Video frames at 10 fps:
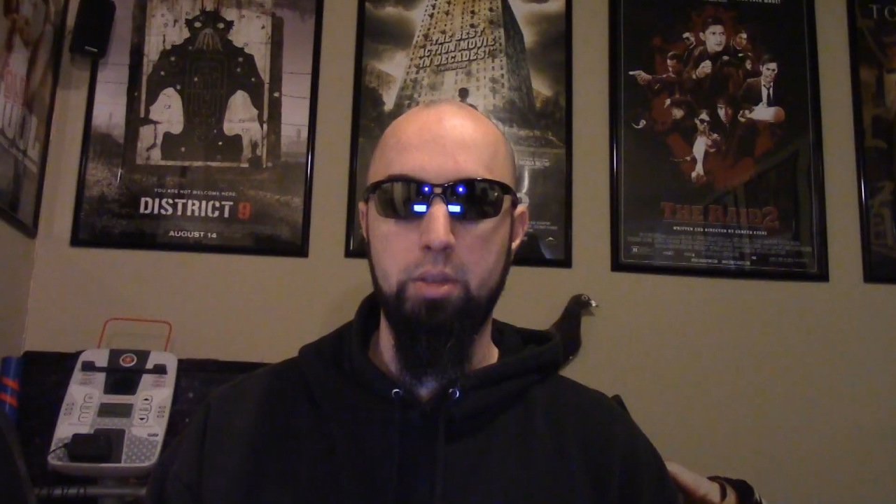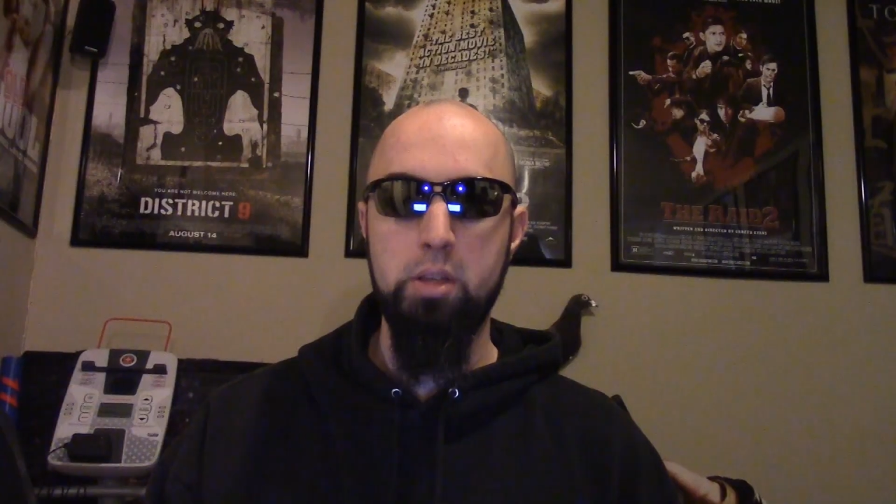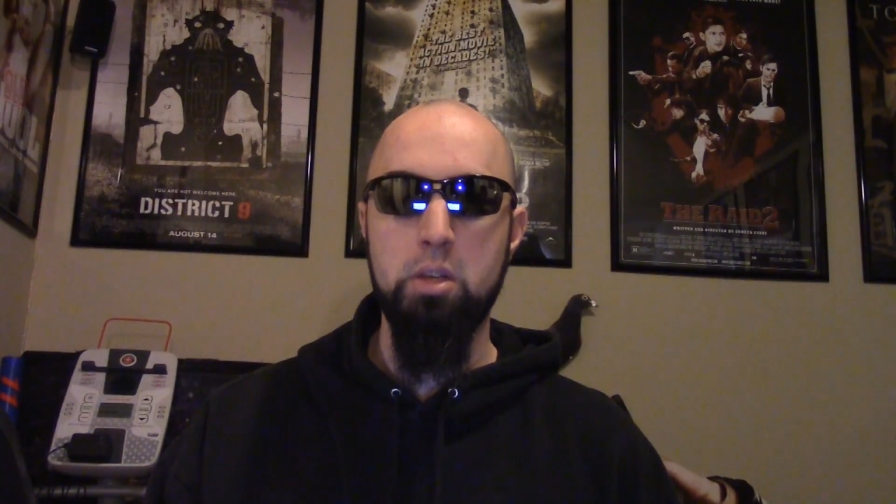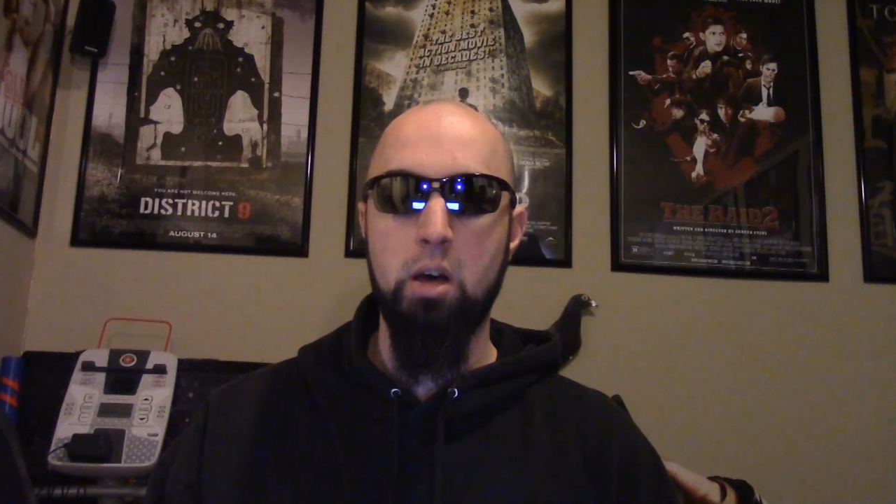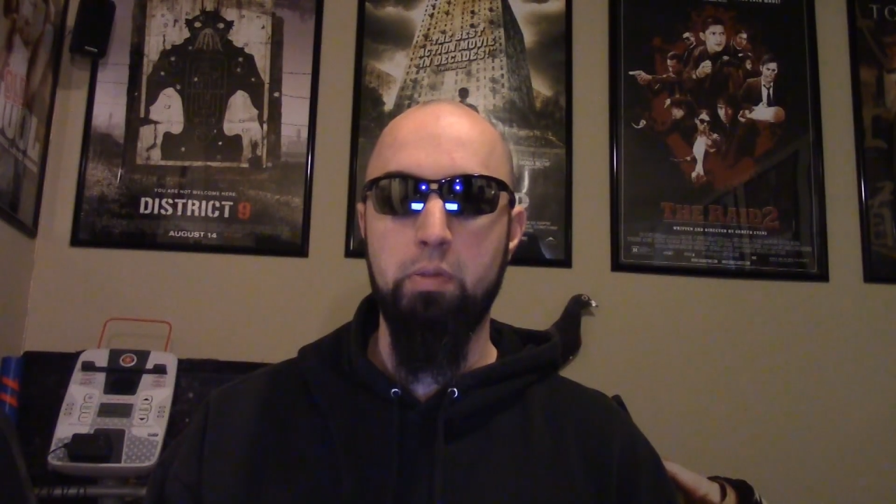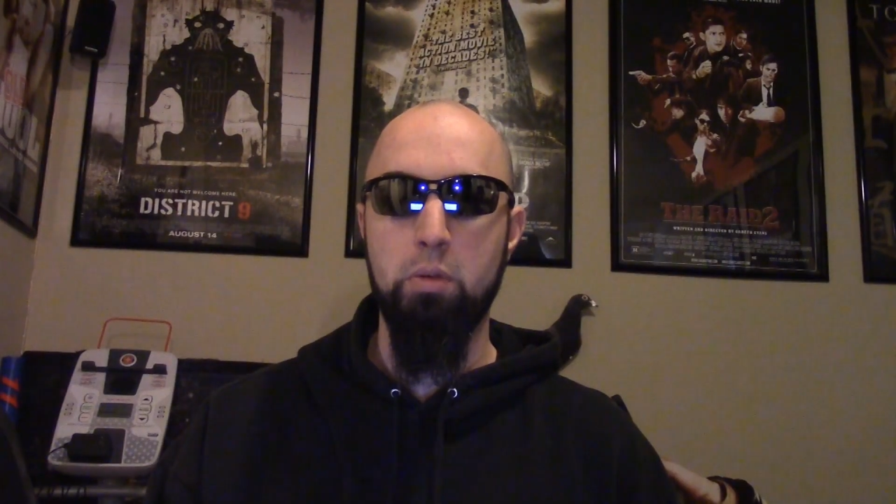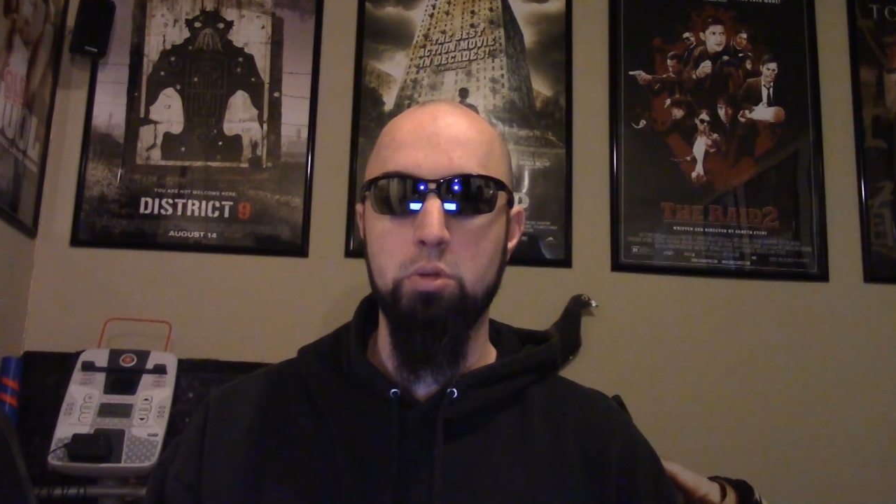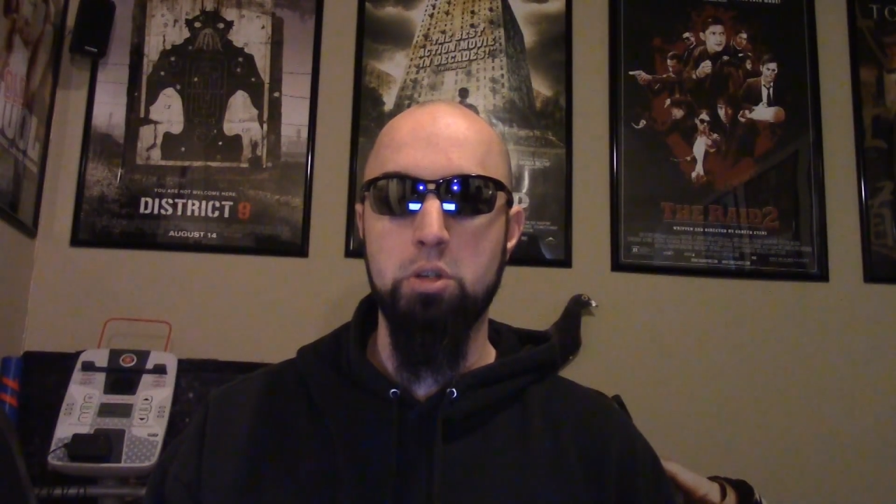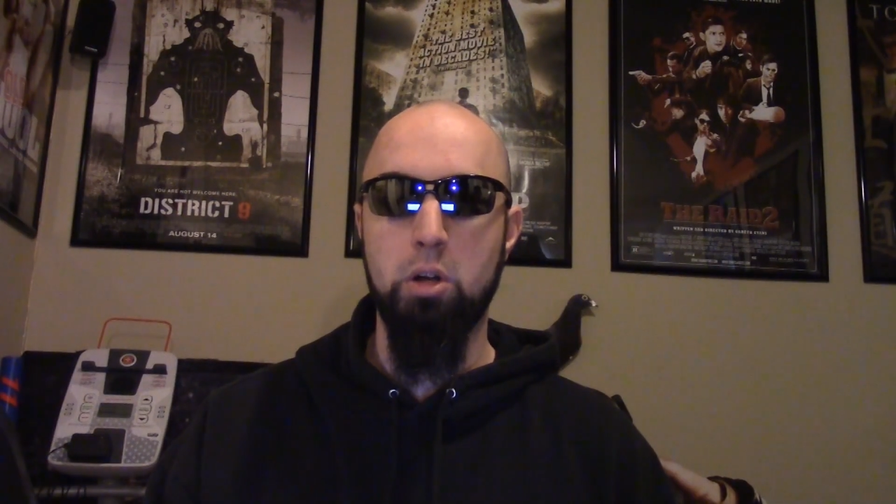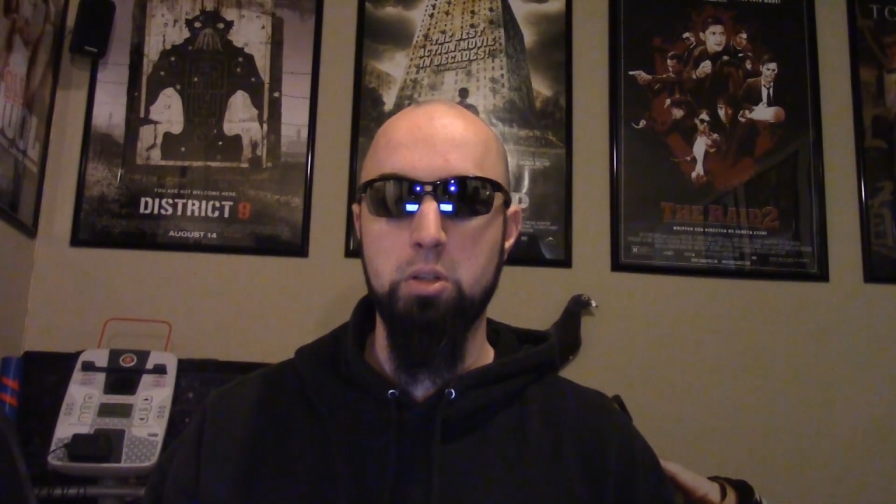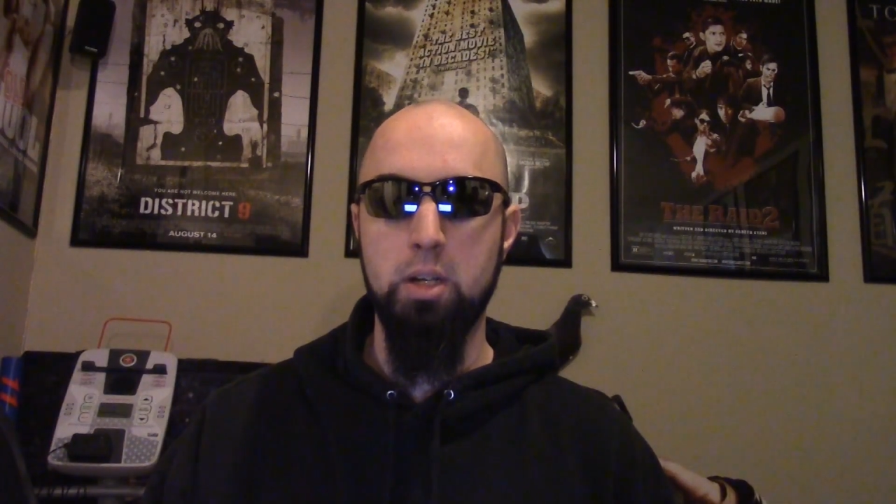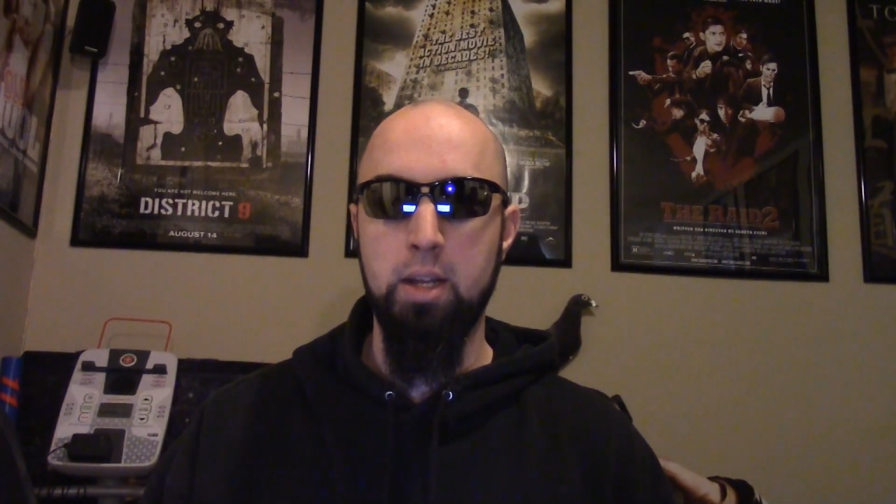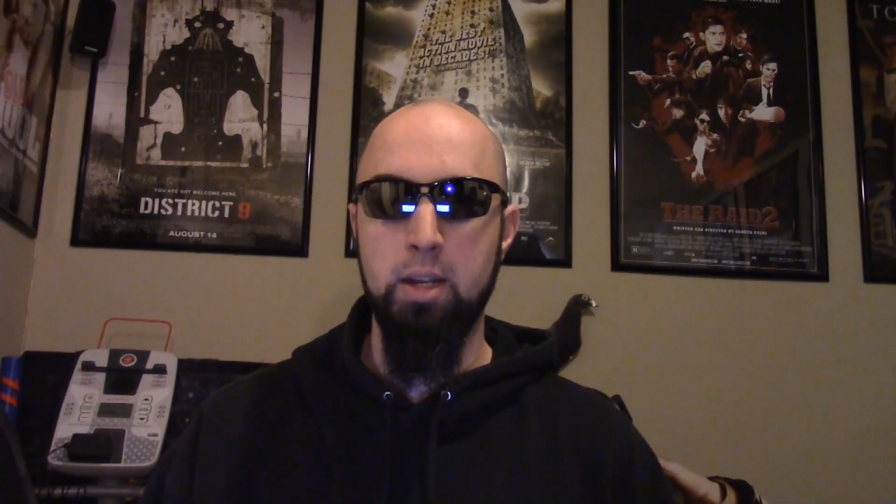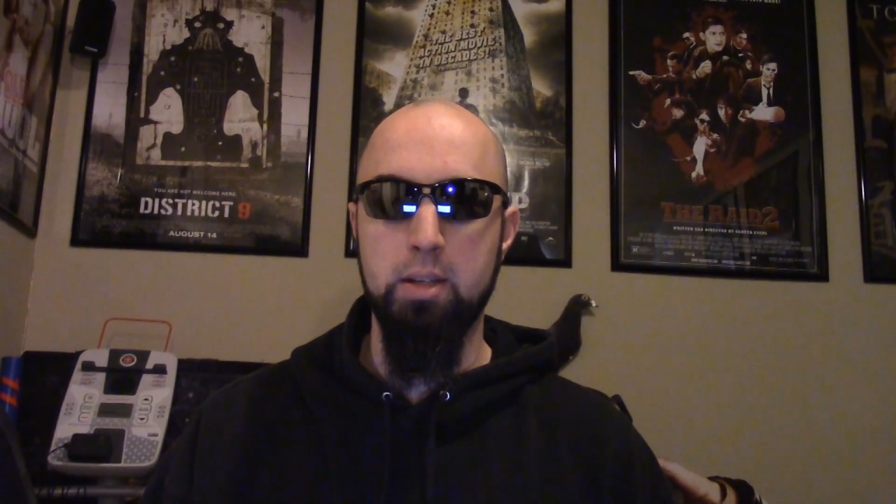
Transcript: This often resulted in